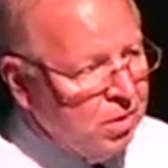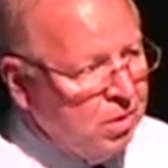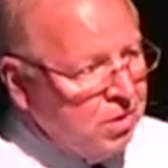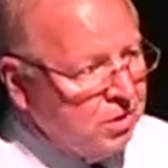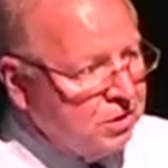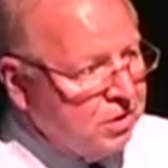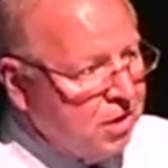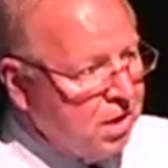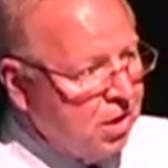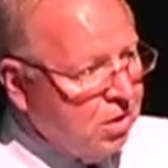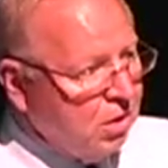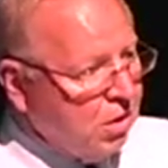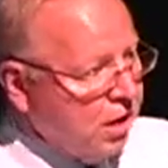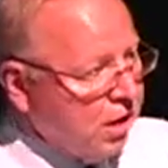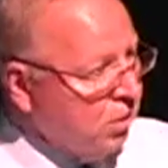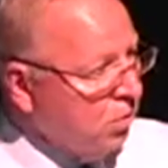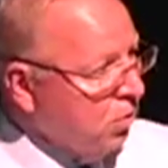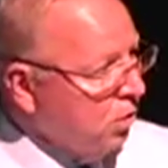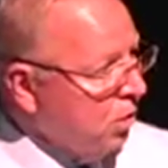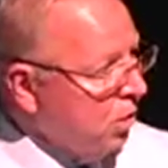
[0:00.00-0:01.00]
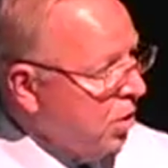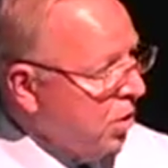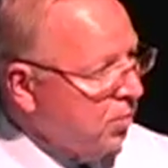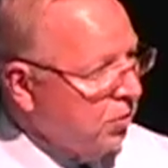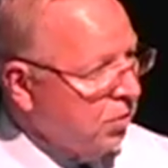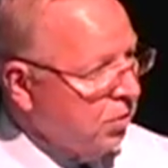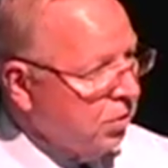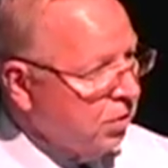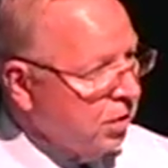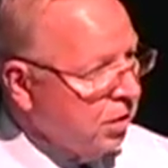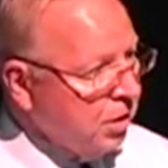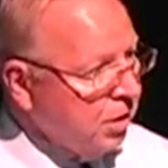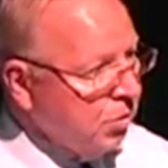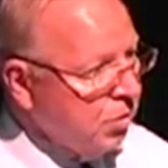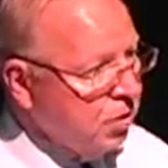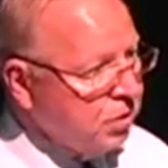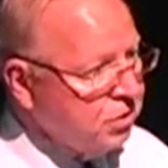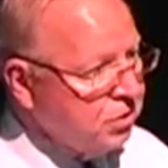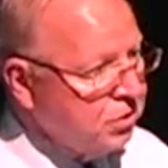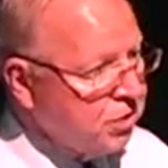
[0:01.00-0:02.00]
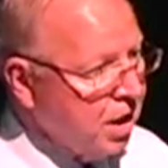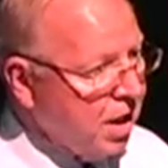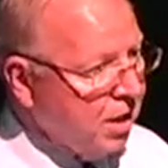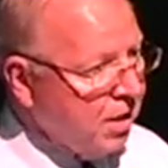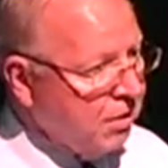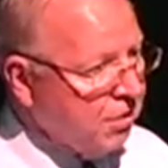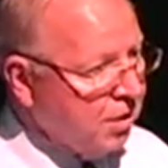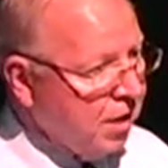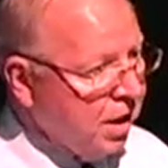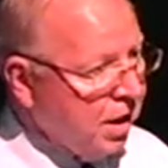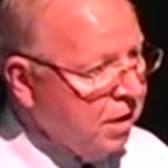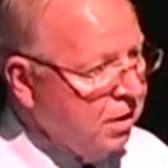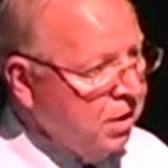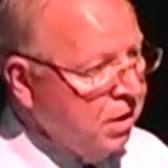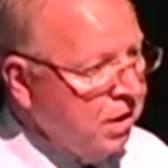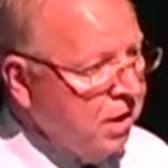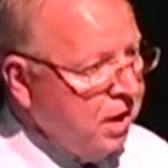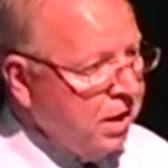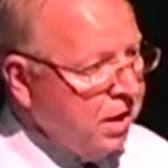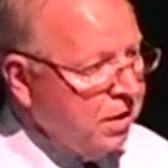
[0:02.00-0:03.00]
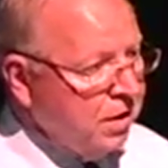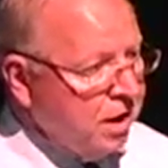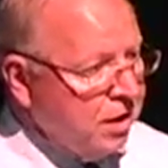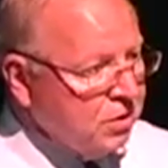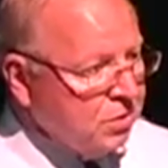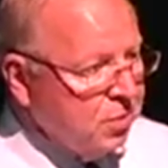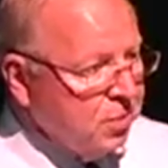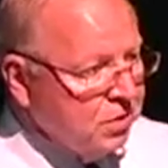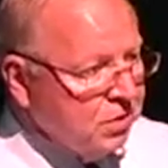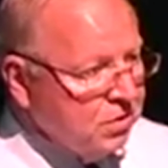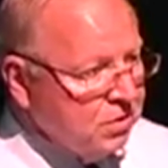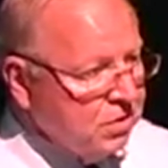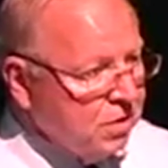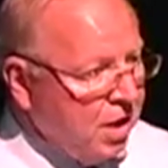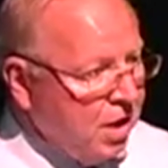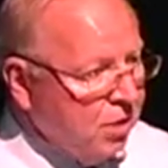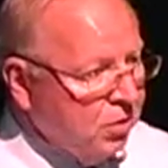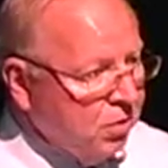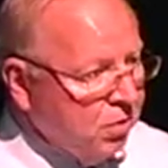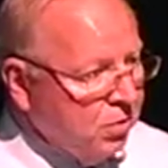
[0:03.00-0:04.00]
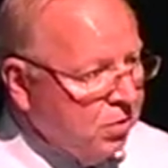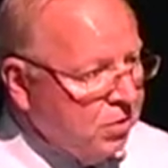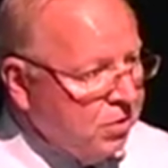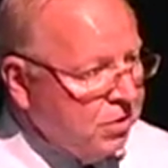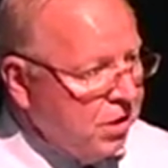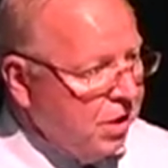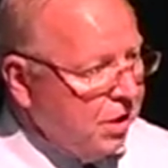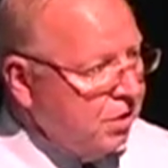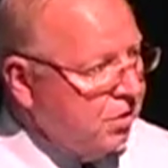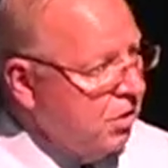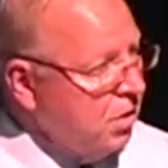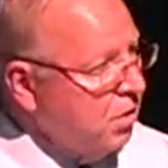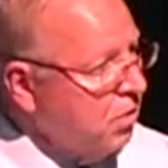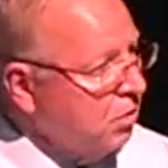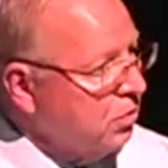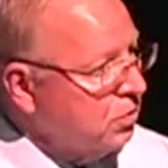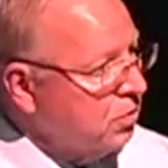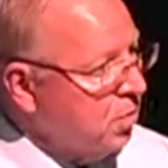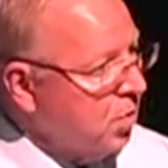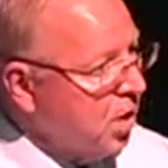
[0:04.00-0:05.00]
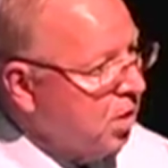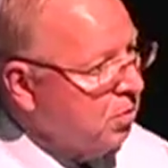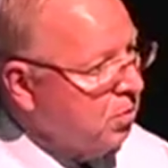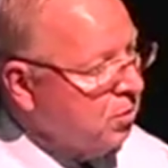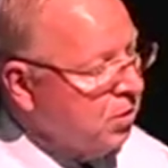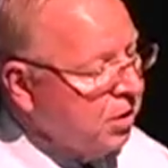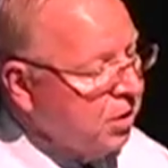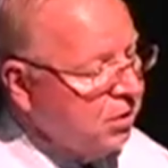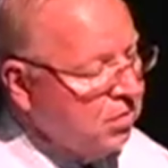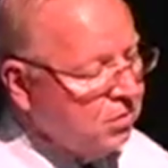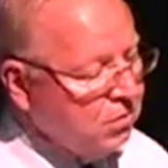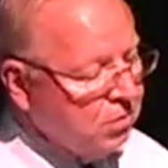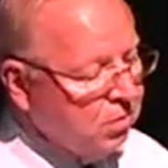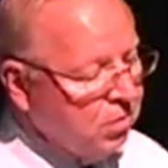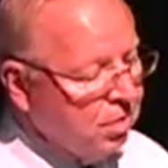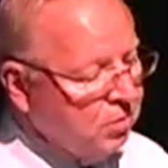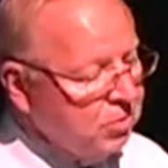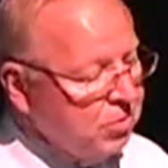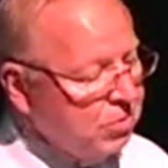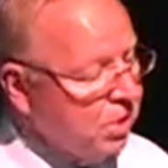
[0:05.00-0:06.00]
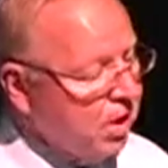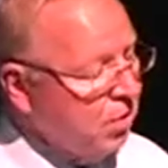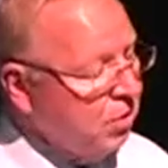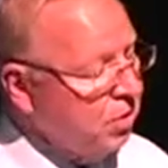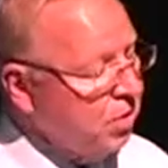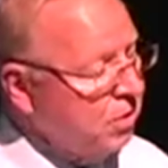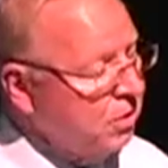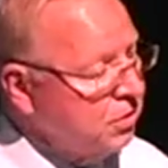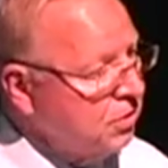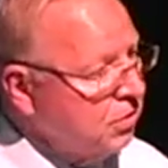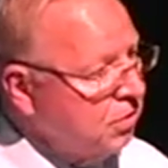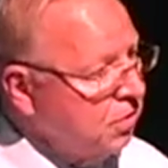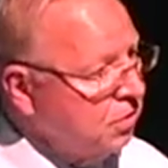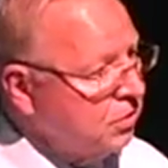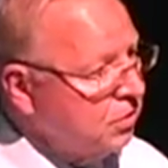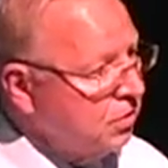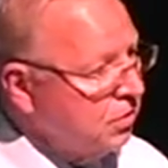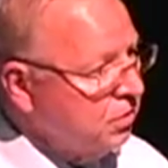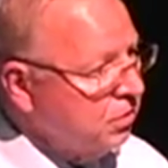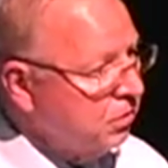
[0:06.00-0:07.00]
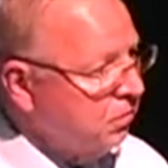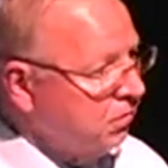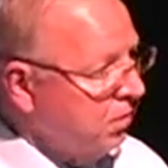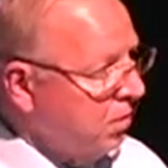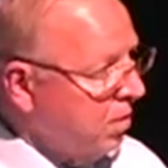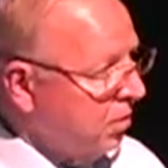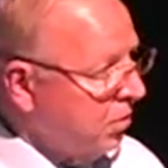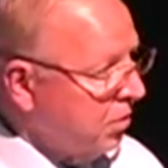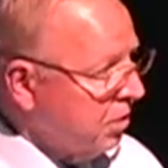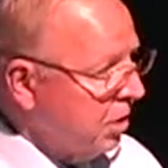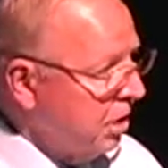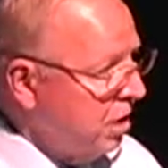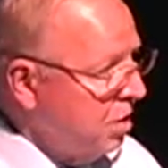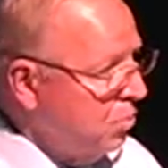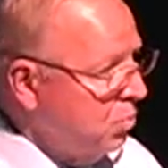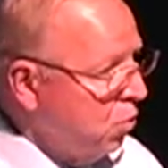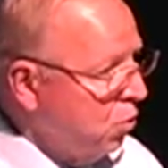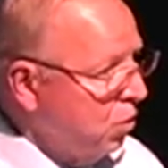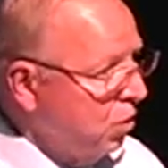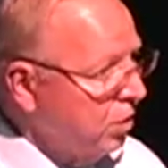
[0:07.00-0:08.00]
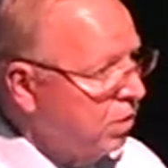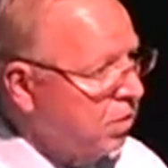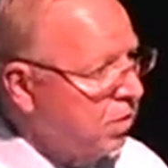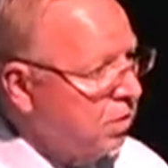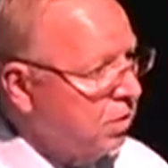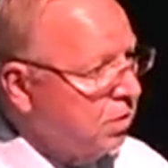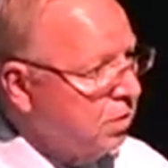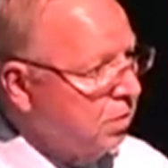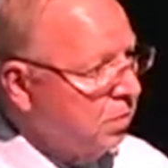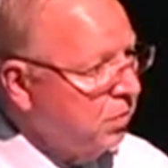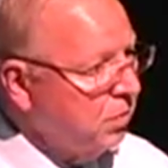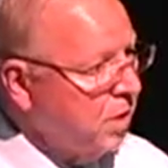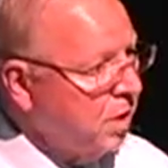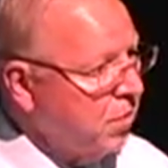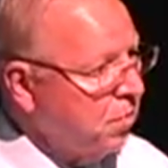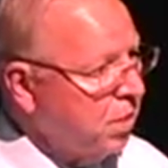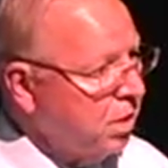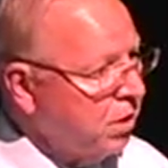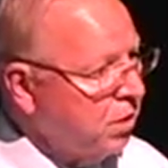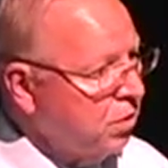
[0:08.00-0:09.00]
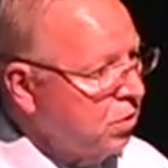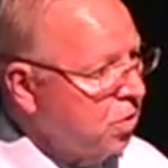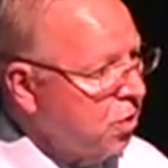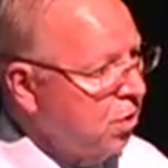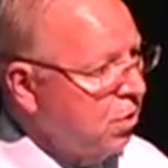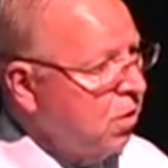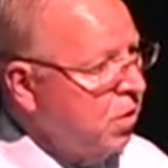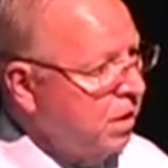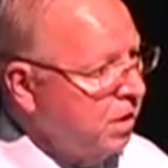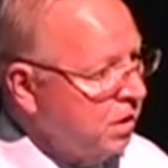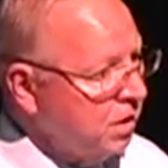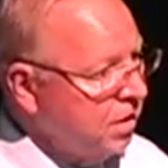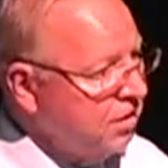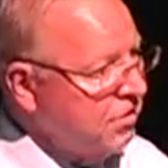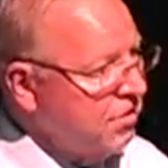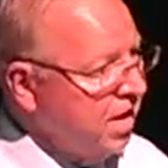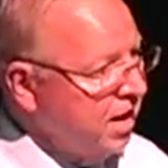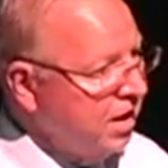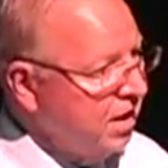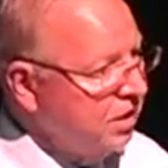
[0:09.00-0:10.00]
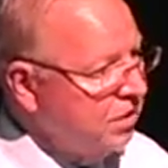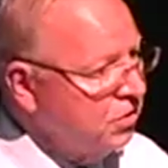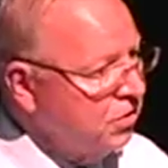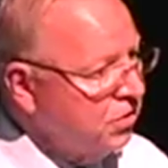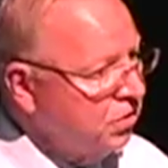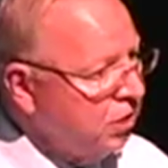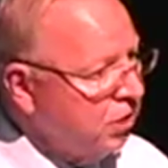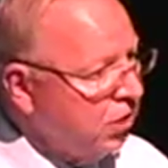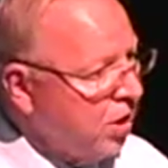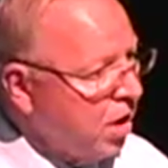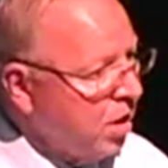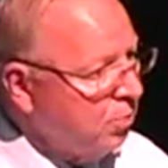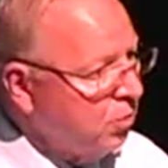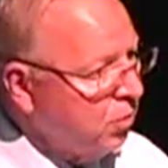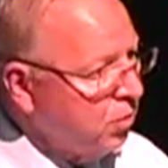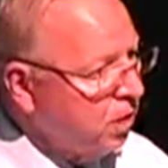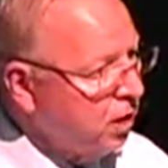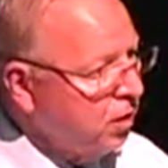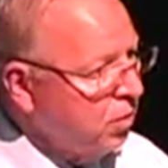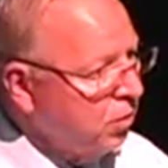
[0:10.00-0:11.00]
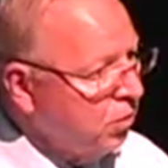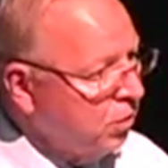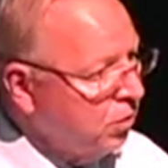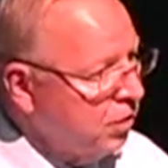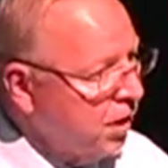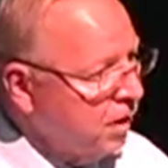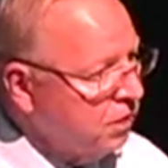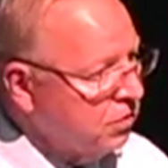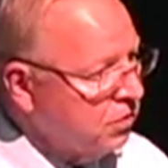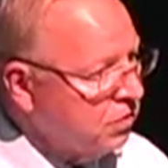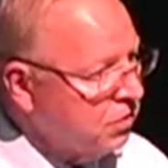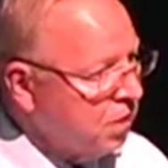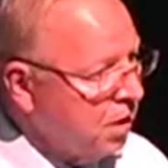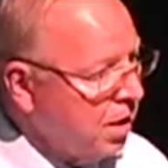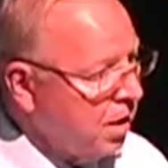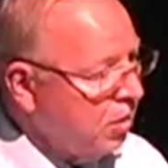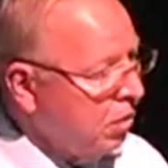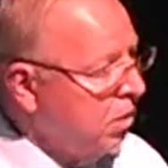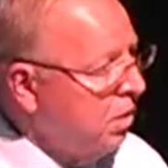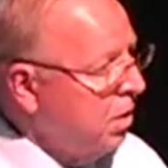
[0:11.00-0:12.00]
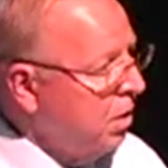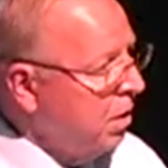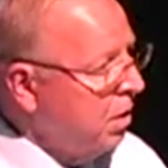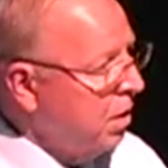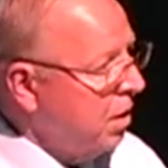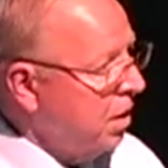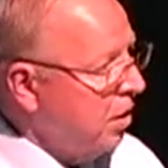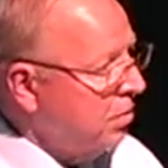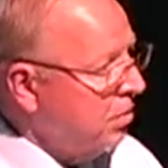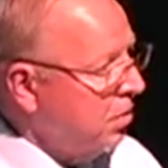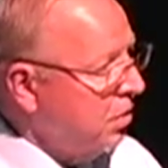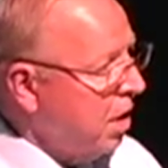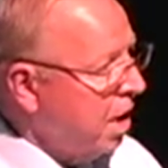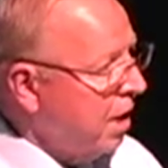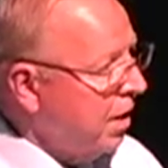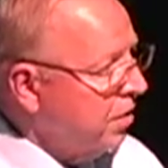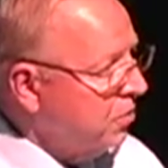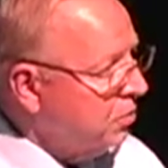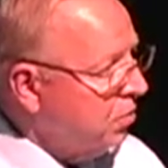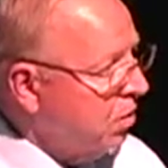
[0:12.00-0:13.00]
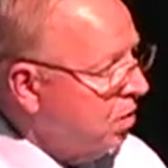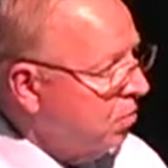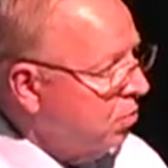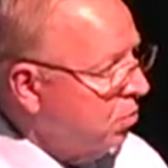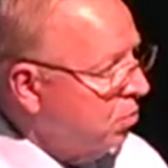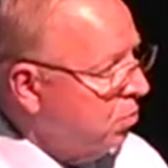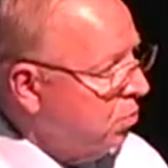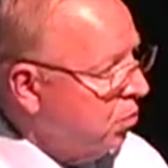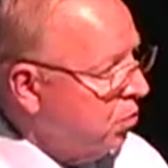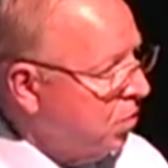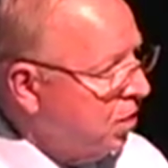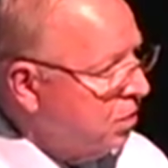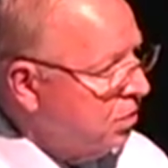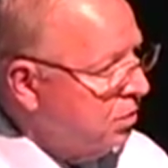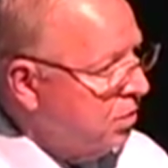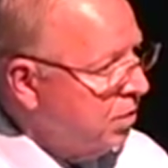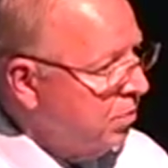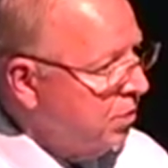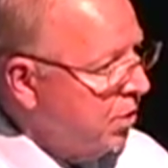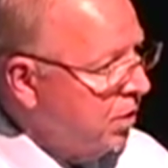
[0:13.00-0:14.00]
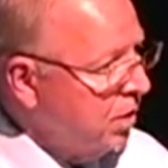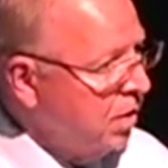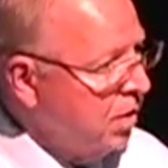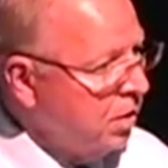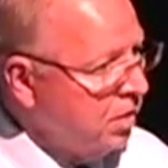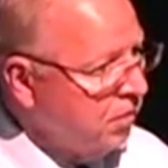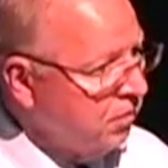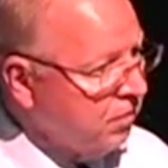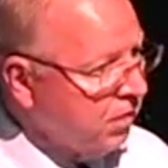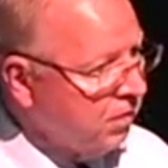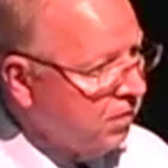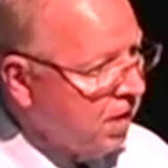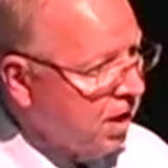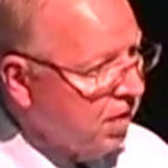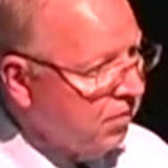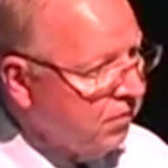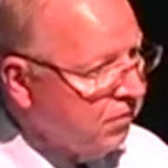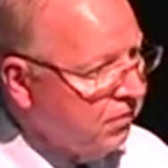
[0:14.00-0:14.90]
satellite going up, you only get one shot at that. And that's been designed over 10 years probably. So every time an engineer sits in front of a keyboard, they want to know, is that engineer operating or that designer at the highest level of productivity? If they've got a